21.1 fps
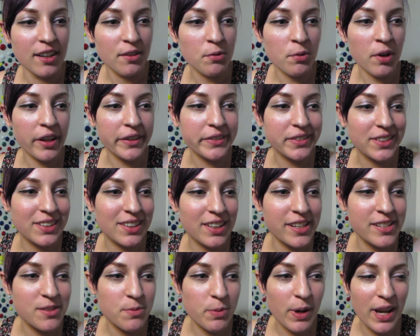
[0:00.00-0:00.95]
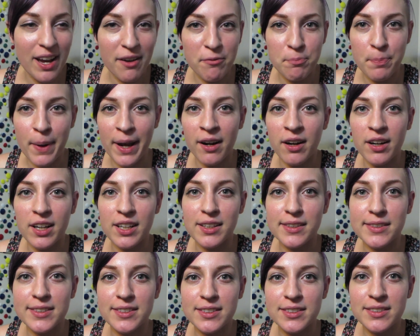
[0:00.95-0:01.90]
Well, because we have
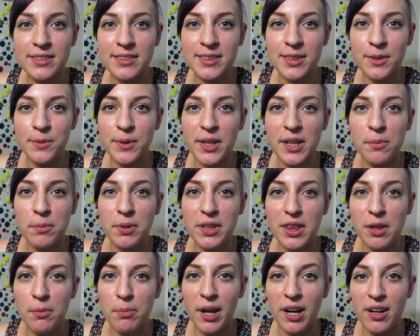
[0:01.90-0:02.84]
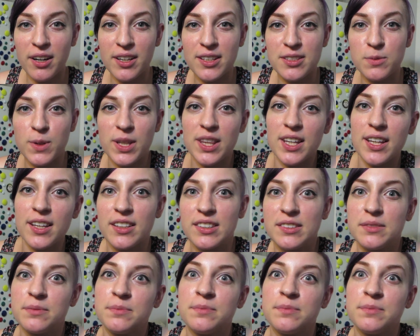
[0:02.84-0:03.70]
berries, so we can put the berries with it.